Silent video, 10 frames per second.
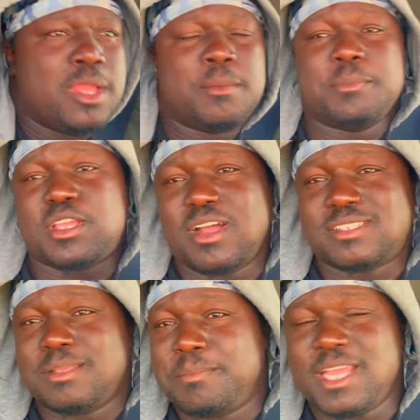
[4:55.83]

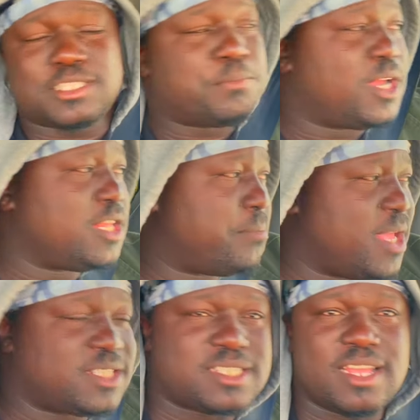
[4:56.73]
Because it makes money, it
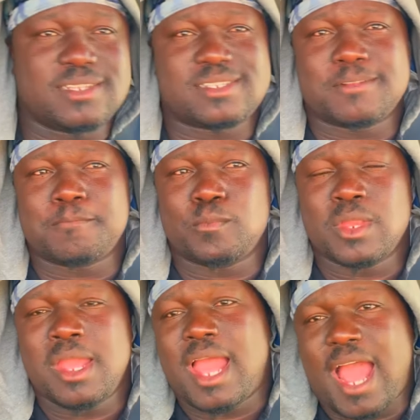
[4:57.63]
makes sense.
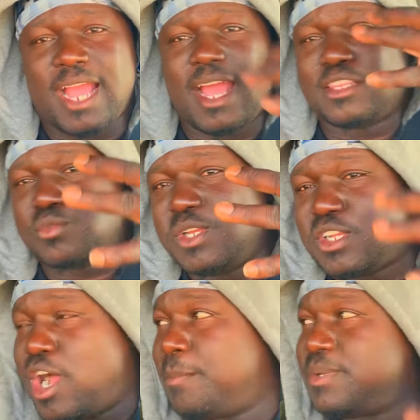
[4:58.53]
I got 3
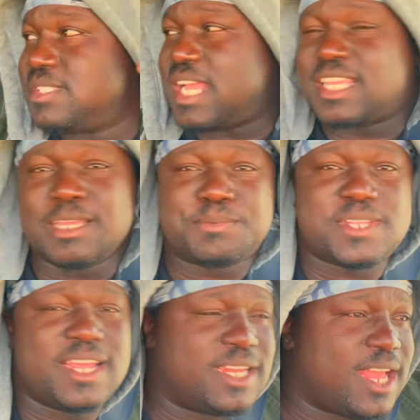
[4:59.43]
companies. I keep
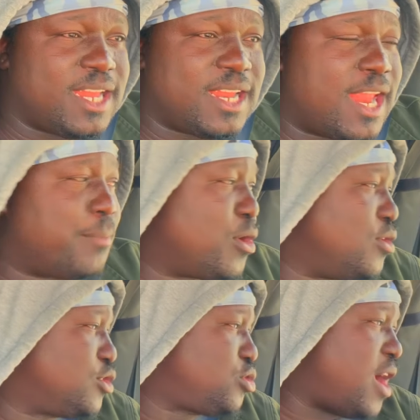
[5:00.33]
saying that I'm
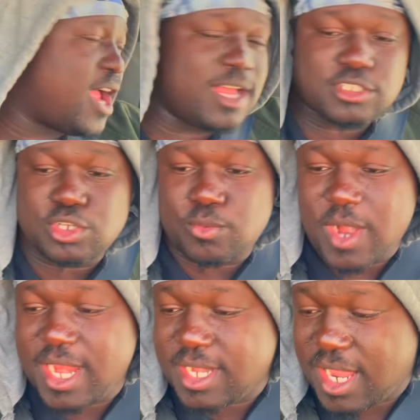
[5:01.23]
going to try. So
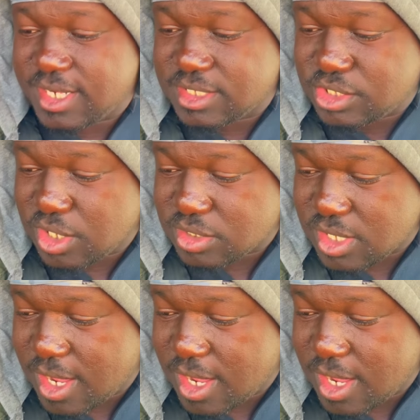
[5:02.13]
right now, it's just...